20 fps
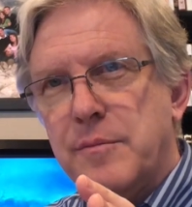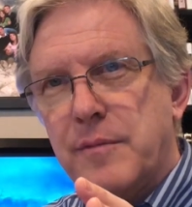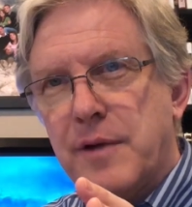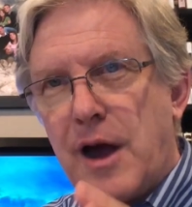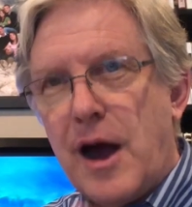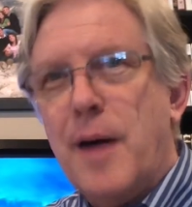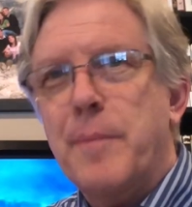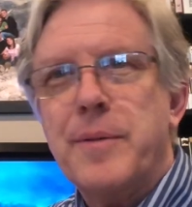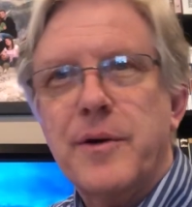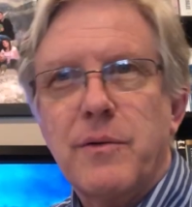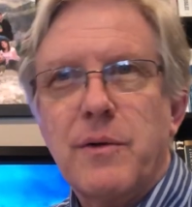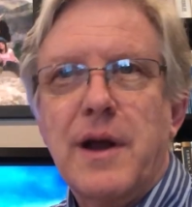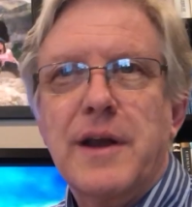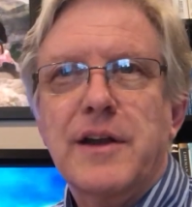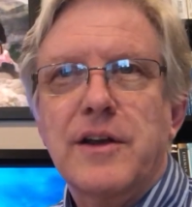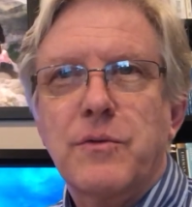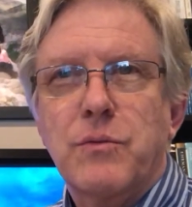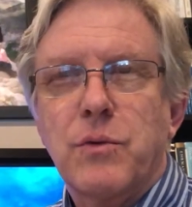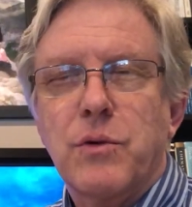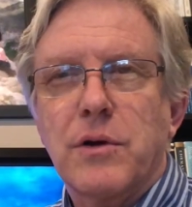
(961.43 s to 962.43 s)

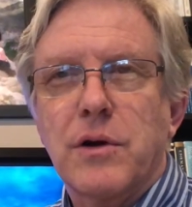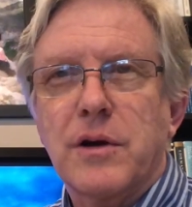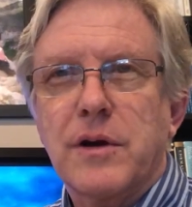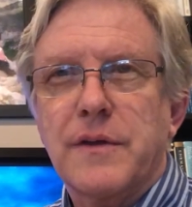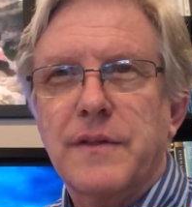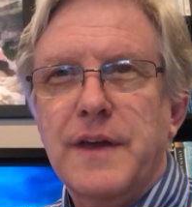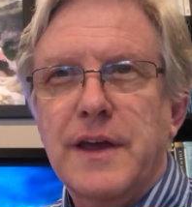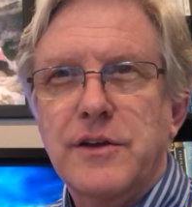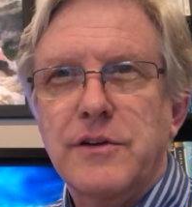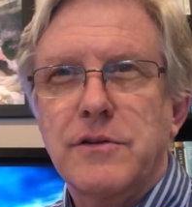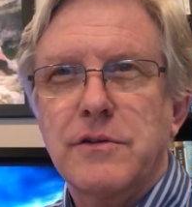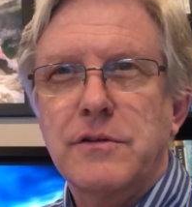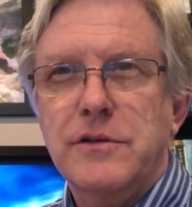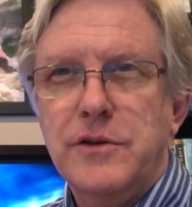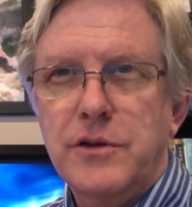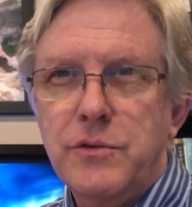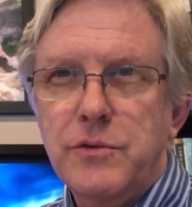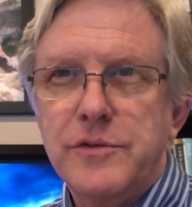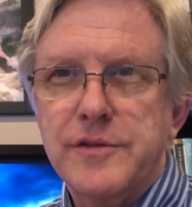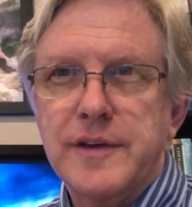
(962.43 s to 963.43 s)
copyrighted work that you're
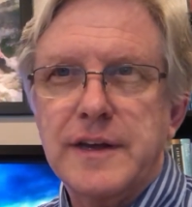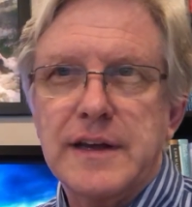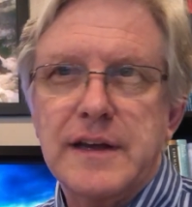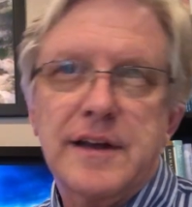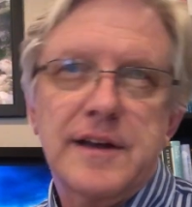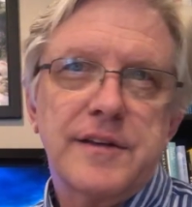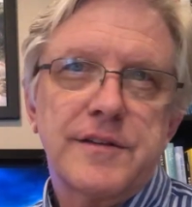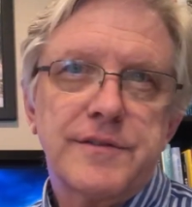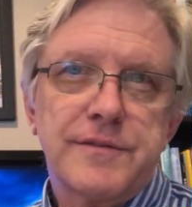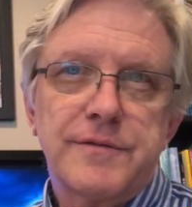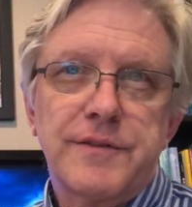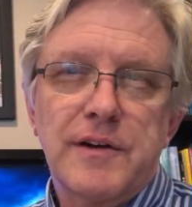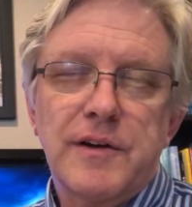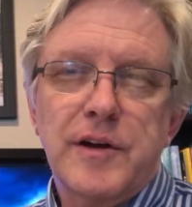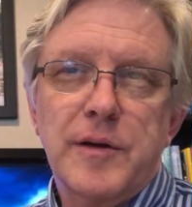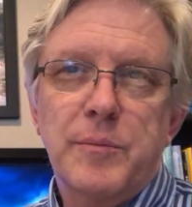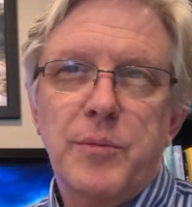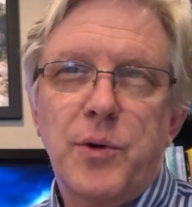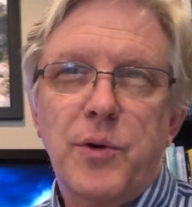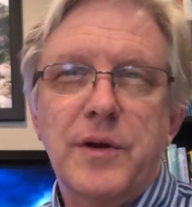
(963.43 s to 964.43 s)
using is
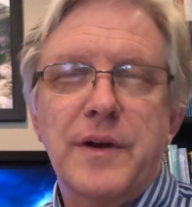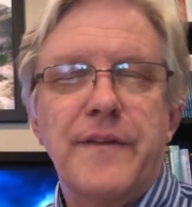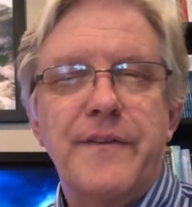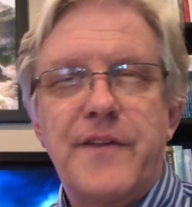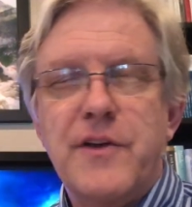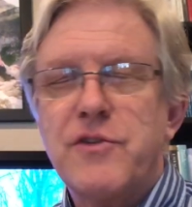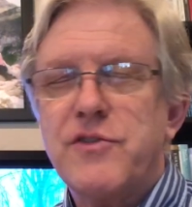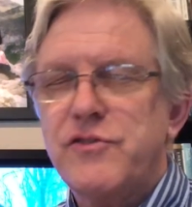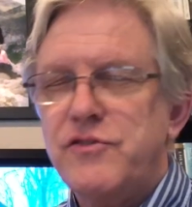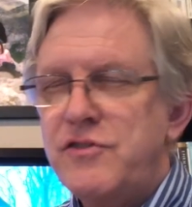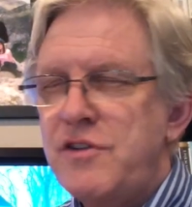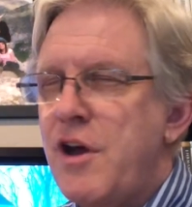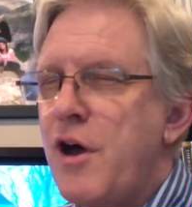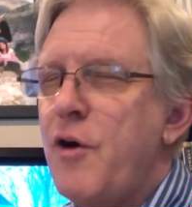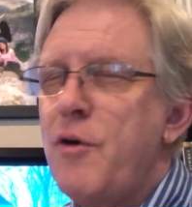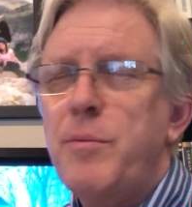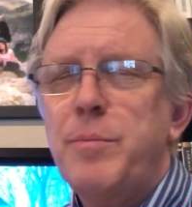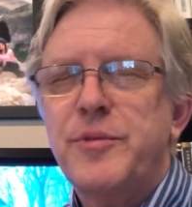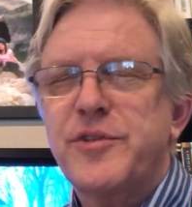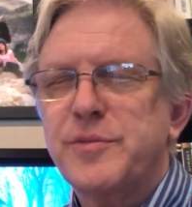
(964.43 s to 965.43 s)
very important. There's
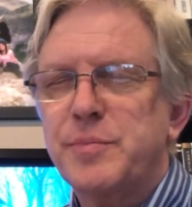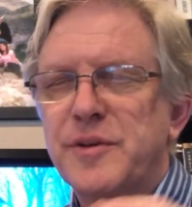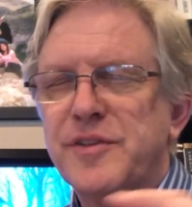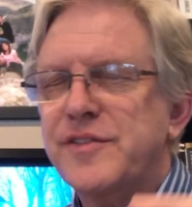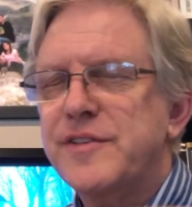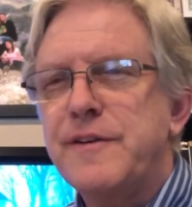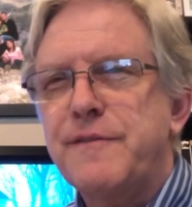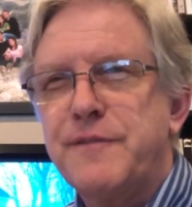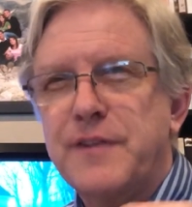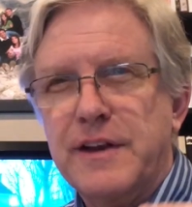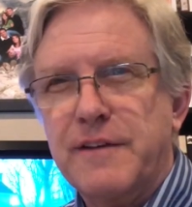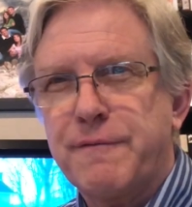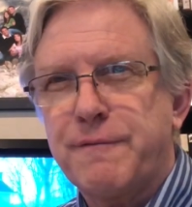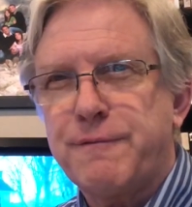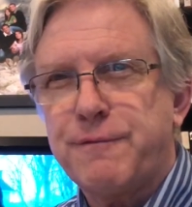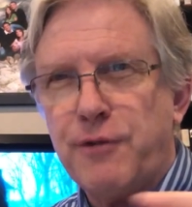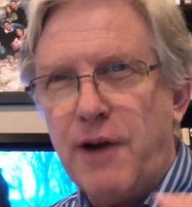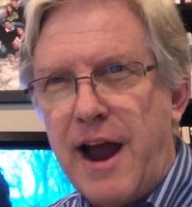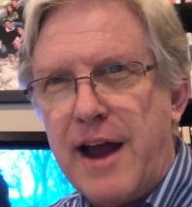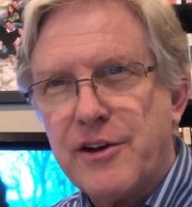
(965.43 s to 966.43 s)
no specific
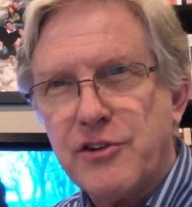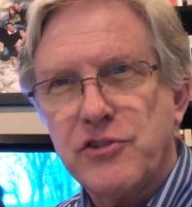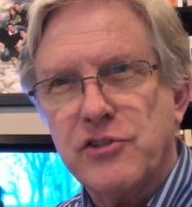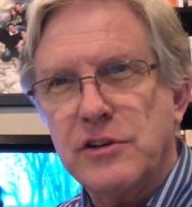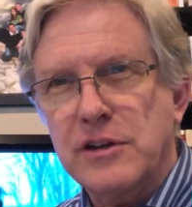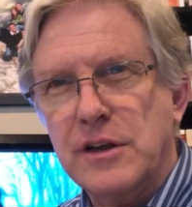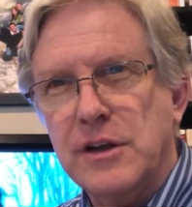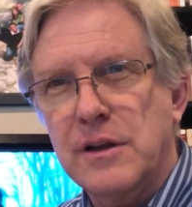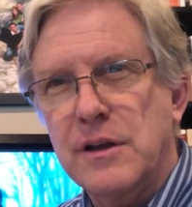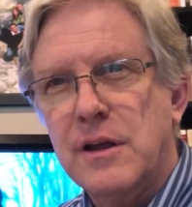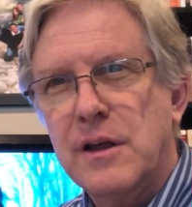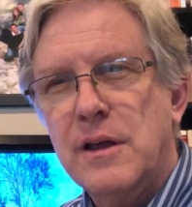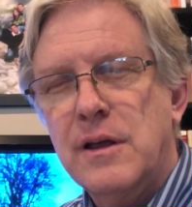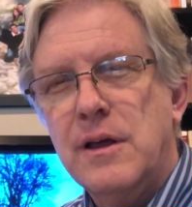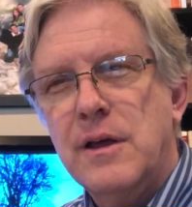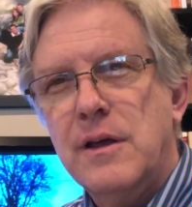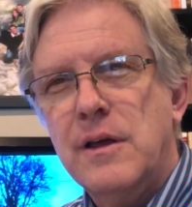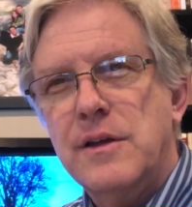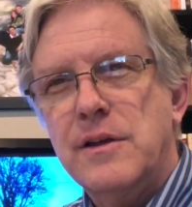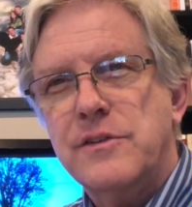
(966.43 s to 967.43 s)
fraction
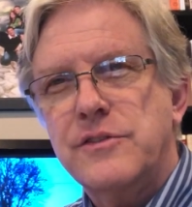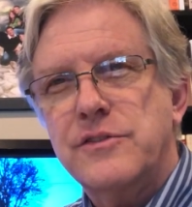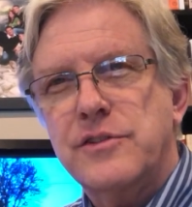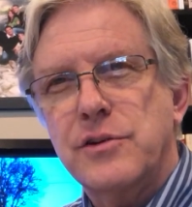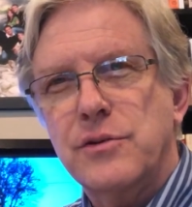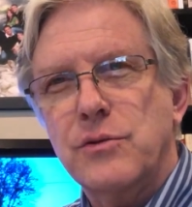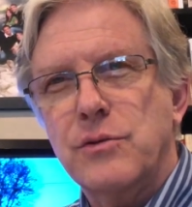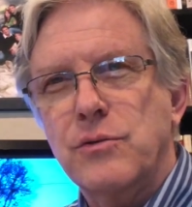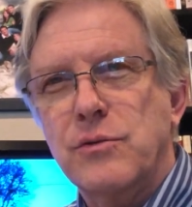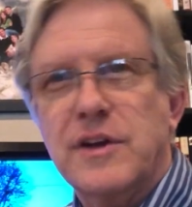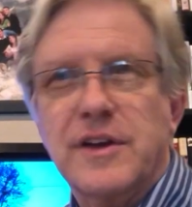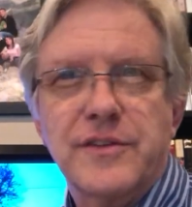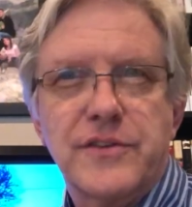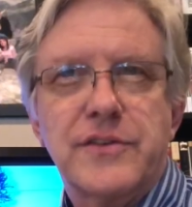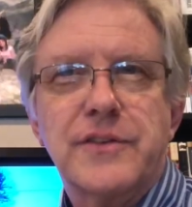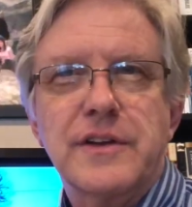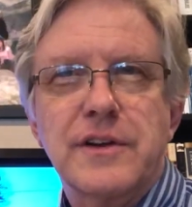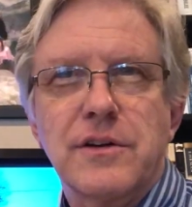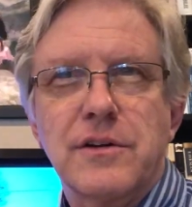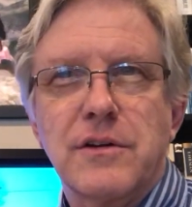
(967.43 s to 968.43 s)
to
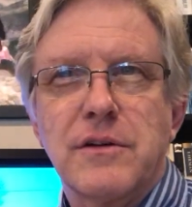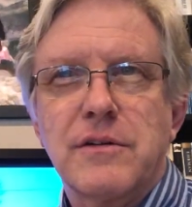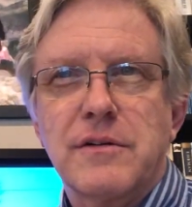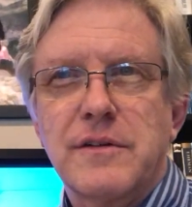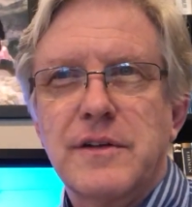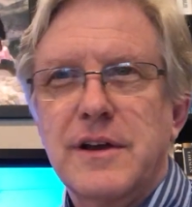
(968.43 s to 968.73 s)
consider.